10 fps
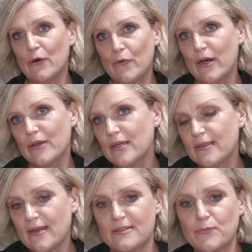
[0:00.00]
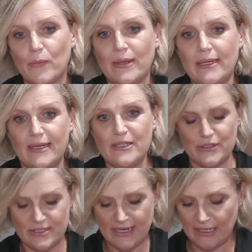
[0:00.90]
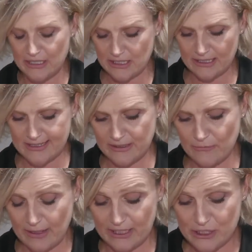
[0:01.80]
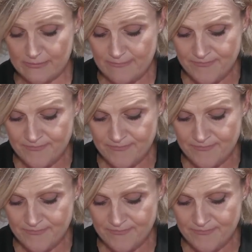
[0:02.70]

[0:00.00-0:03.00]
grey. I think that's what we need to take into consideration.